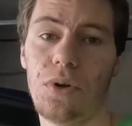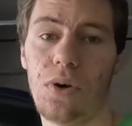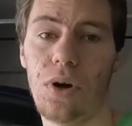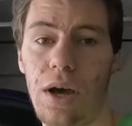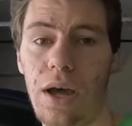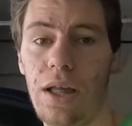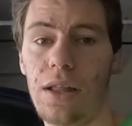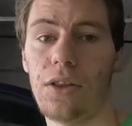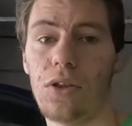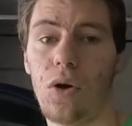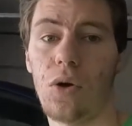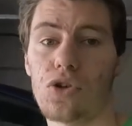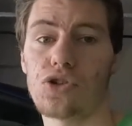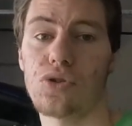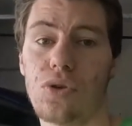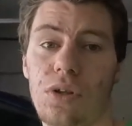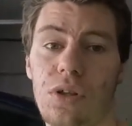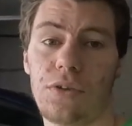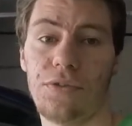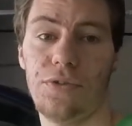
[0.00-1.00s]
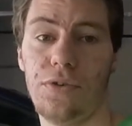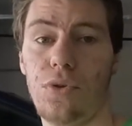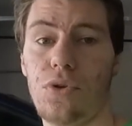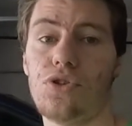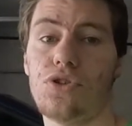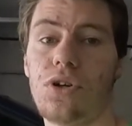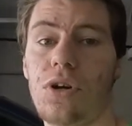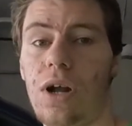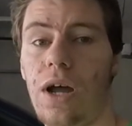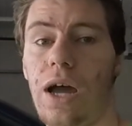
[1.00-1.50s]
and also in the
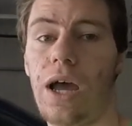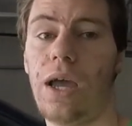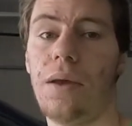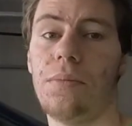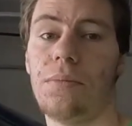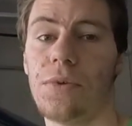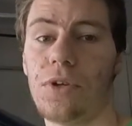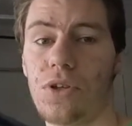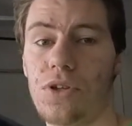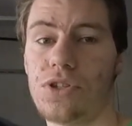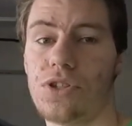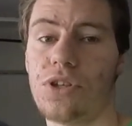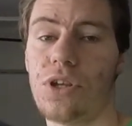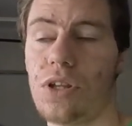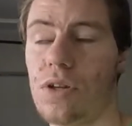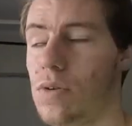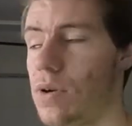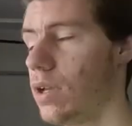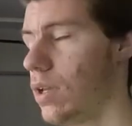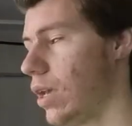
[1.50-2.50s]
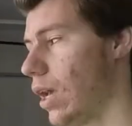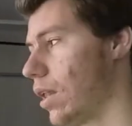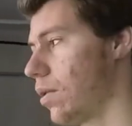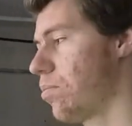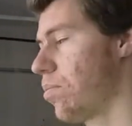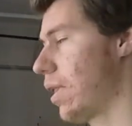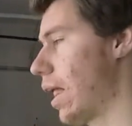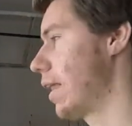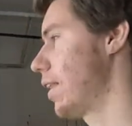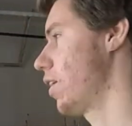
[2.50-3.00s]
future I am considering and
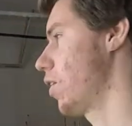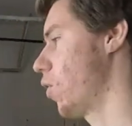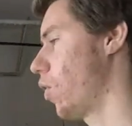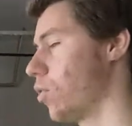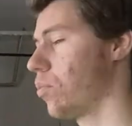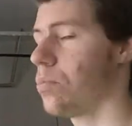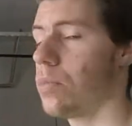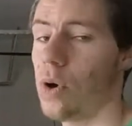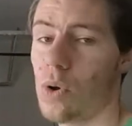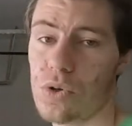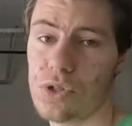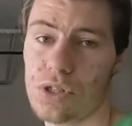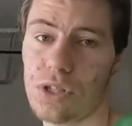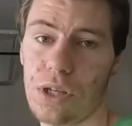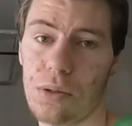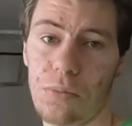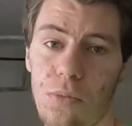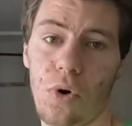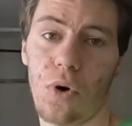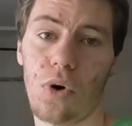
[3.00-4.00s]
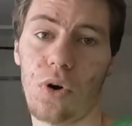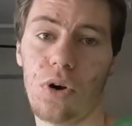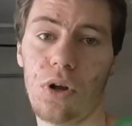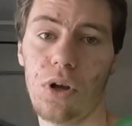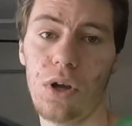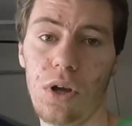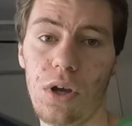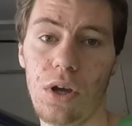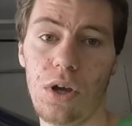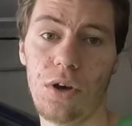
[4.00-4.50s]
planning on posting more
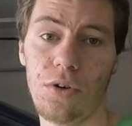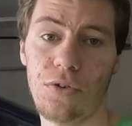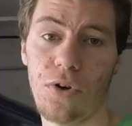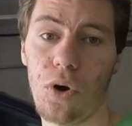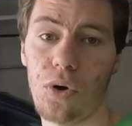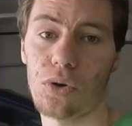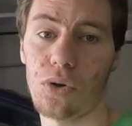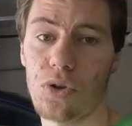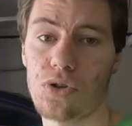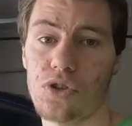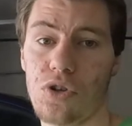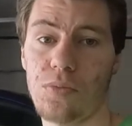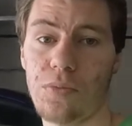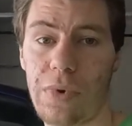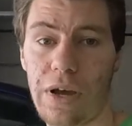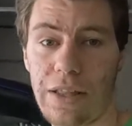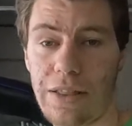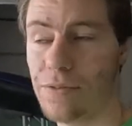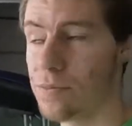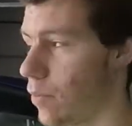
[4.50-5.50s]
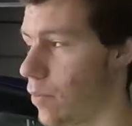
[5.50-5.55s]
photos of my